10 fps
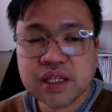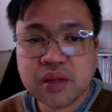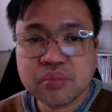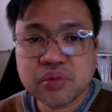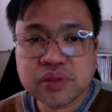and
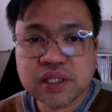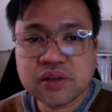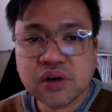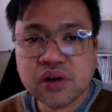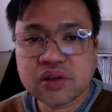pulled
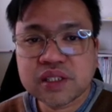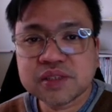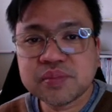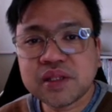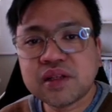along the
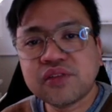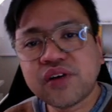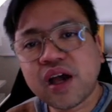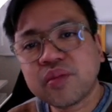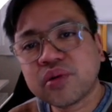spindle
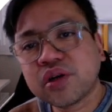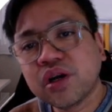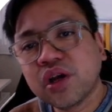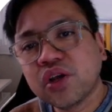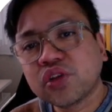fiber
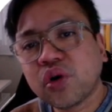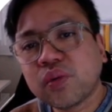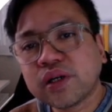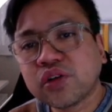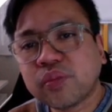
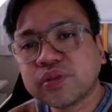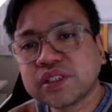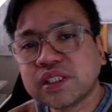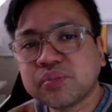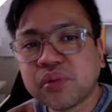toward
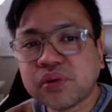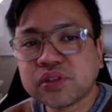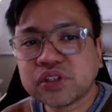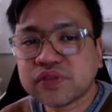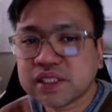opposite
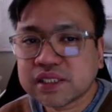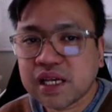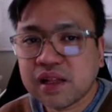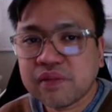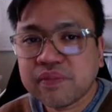poles of the
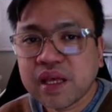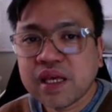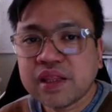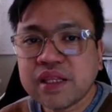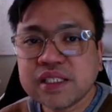cell.
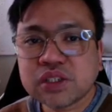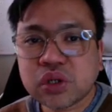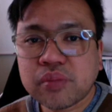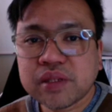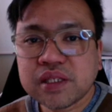These
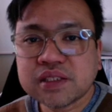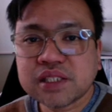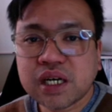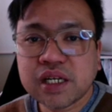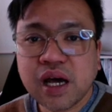chromatids
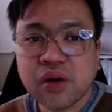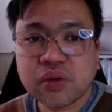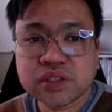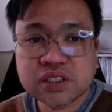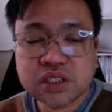are now
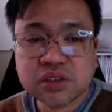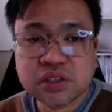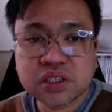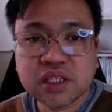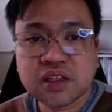
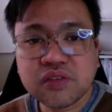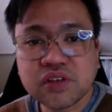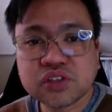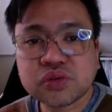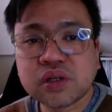considered
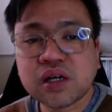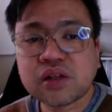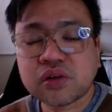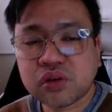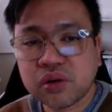individual
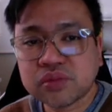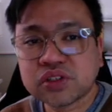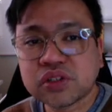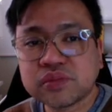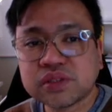
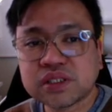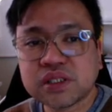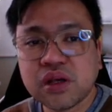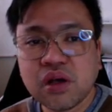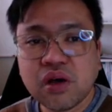chromosomes.
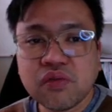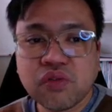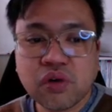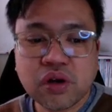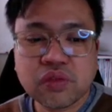
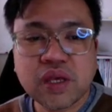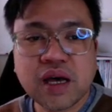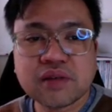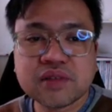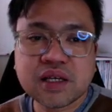Fourth, we
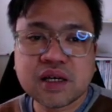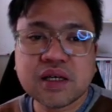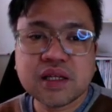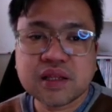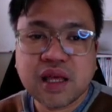have the
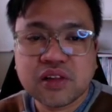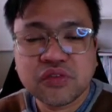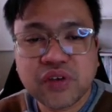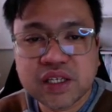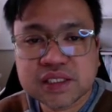
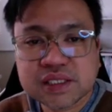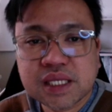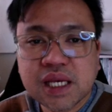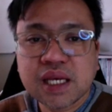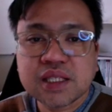telophase.
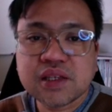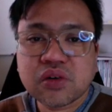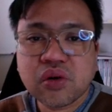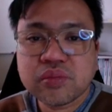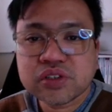The
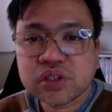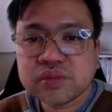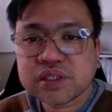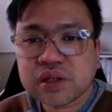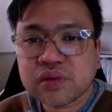
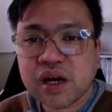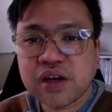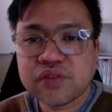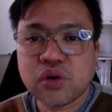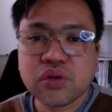chromosomes arrive